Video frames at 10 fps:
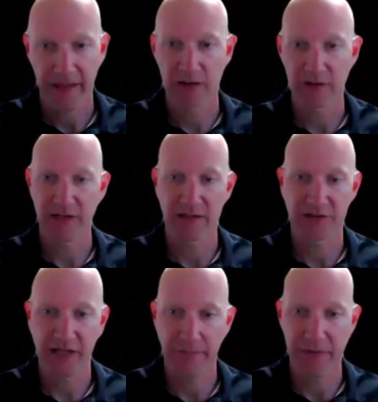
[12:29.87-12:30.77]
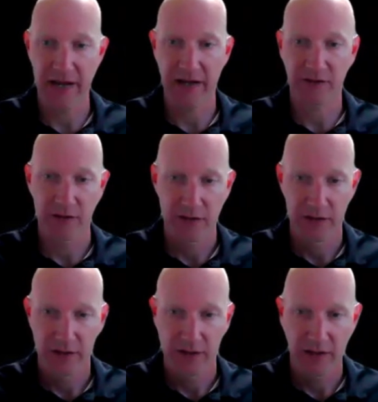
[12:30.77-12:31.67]
And I'll take a step back
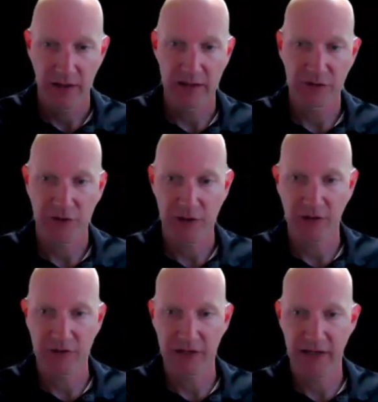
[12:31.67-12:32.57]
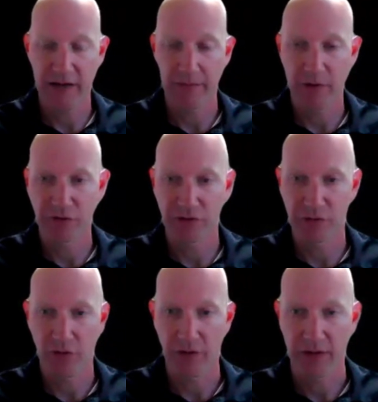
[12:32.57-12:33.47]
so you can understand how motions
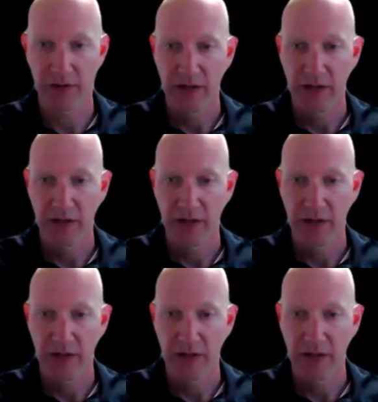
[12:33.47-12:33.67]
work.